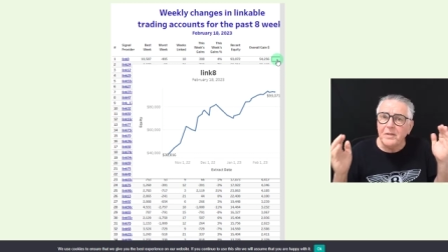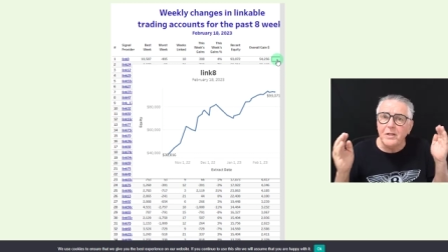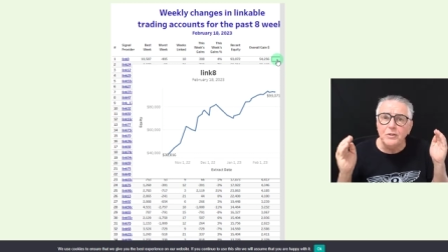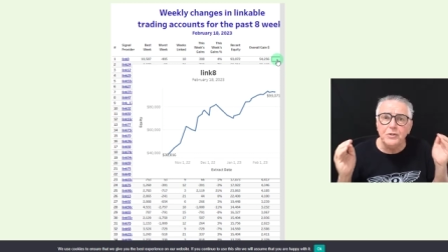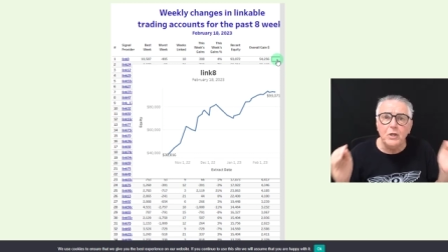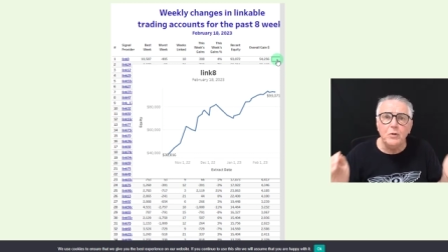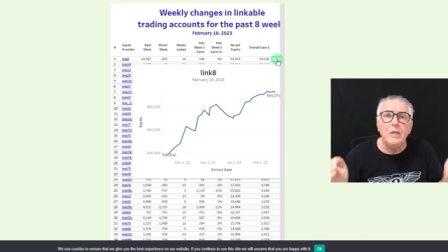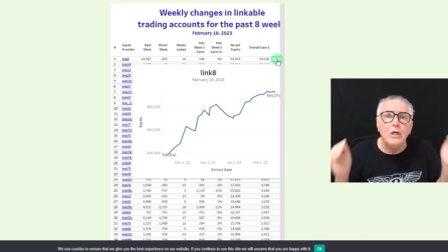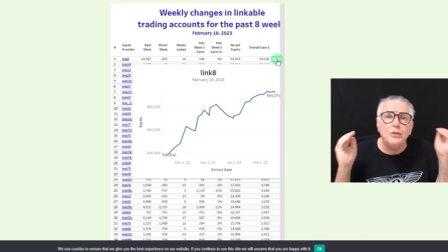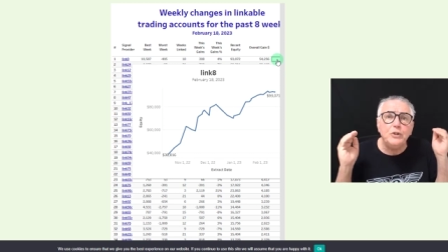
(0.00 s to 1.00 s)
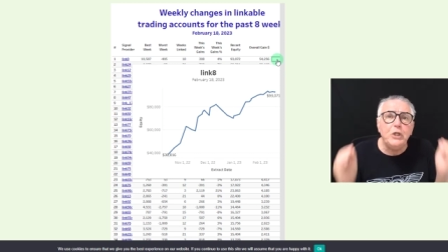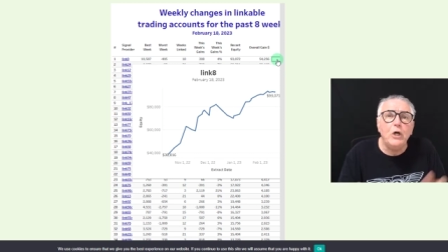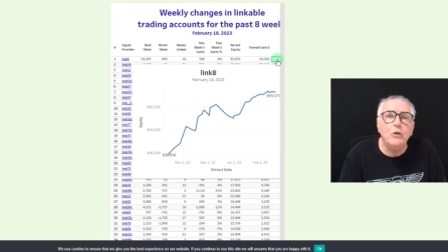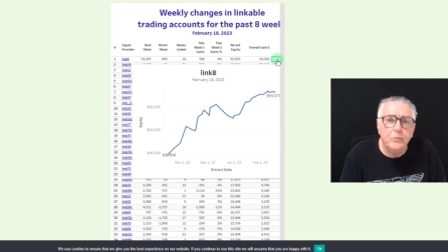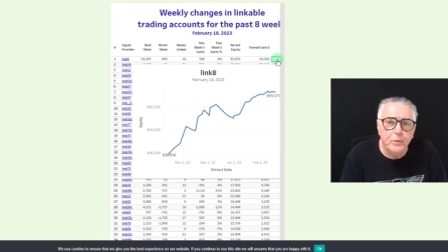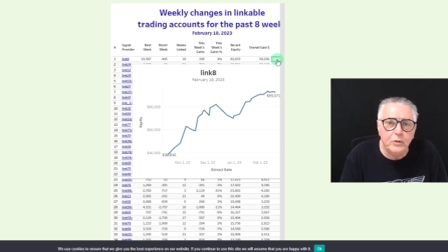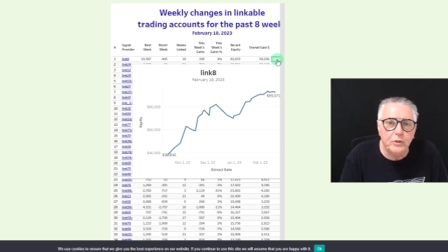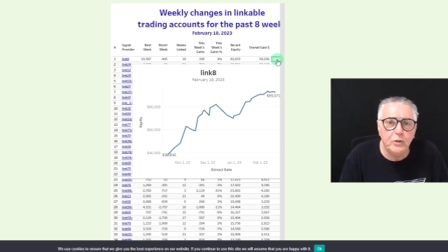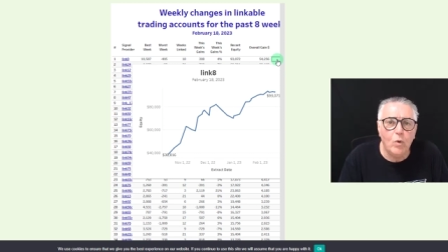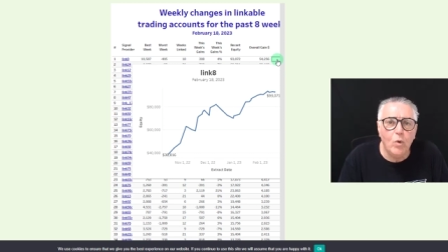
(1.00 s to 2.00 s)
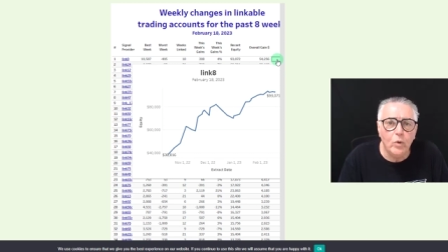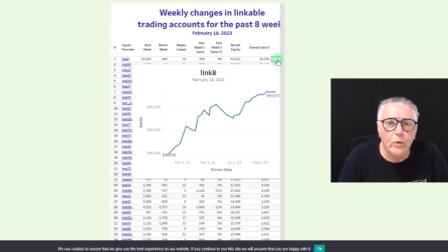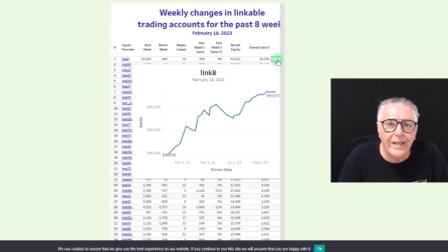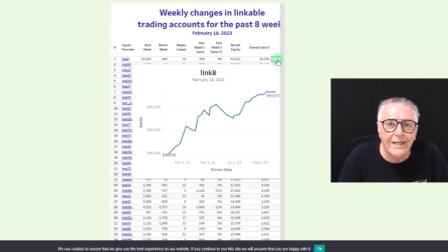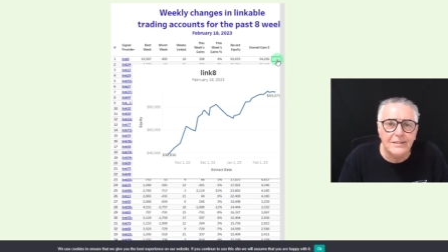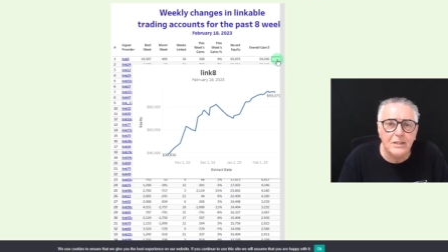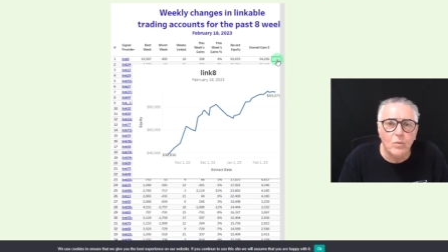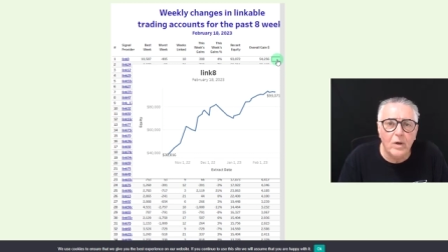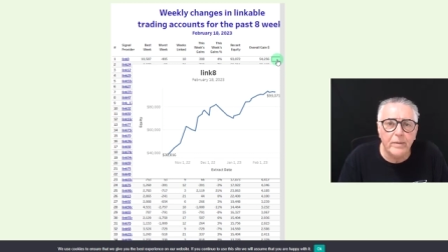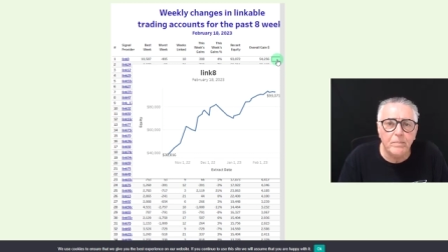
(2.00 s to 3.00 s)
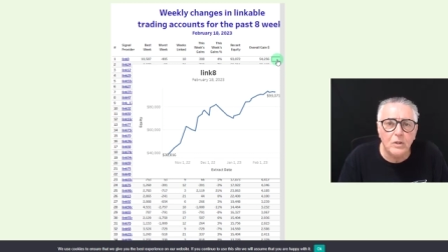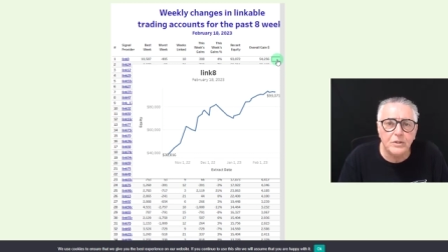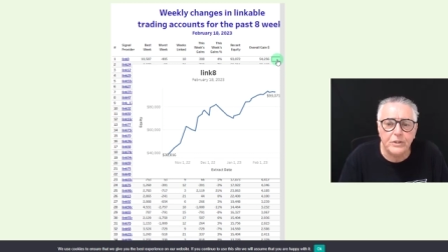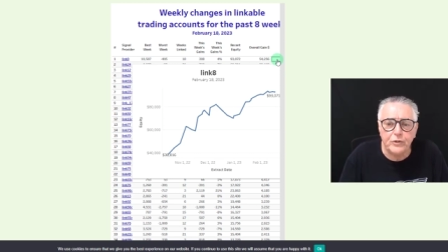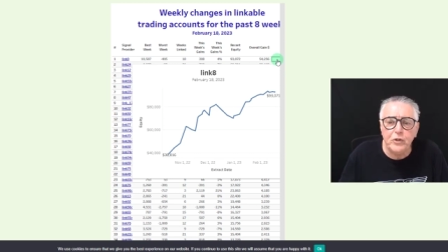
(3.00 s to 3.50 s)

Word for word: So don't put your, all your eggs in one basket.